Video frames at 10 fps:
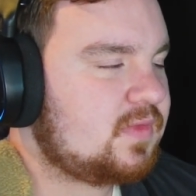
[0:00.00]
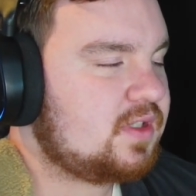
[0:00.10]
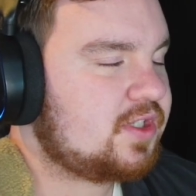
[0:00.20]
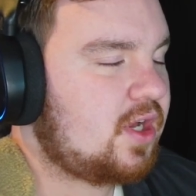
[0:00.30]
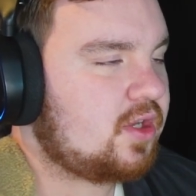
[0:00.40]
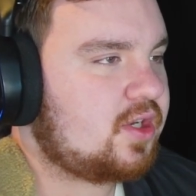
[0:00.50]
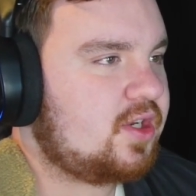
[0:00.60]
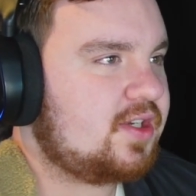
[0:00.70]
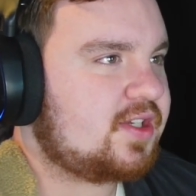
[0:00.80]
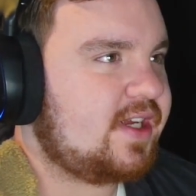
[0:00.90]
It's all
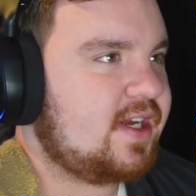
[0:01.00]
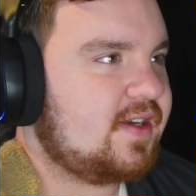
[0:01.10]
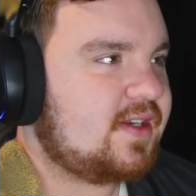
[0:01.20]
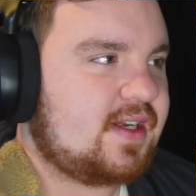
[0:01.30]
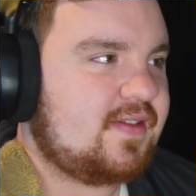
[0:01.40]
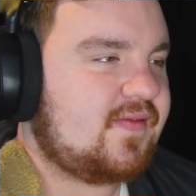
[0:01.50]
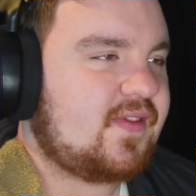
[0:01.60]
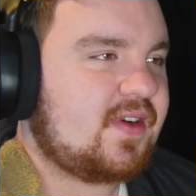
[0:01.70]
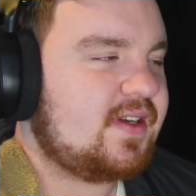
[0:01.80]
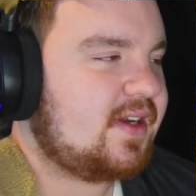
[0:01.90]
cutesy and
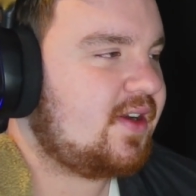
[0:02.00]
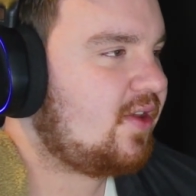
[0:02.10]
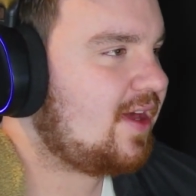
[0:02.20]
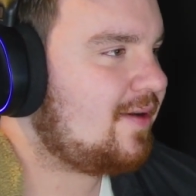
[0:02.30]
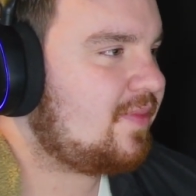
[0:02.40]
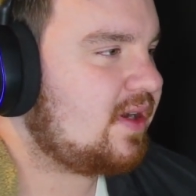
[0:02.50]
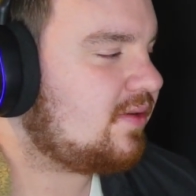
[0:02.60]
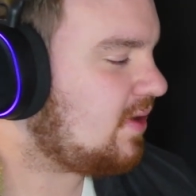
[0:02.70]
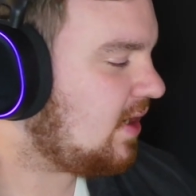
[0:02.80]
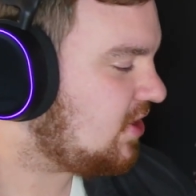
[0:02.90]
fun and all that, but you
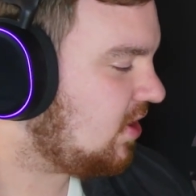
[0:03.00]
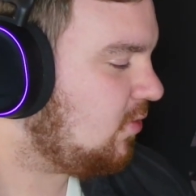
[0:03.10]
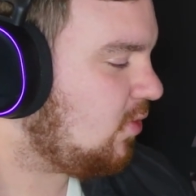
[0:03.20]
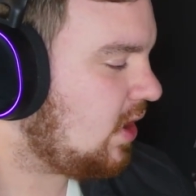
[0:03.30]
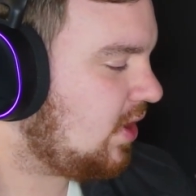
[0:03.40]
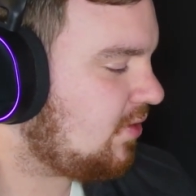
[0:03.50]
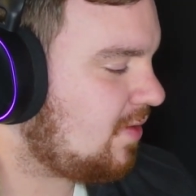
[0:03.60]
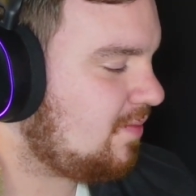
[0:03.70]
are literally walking through a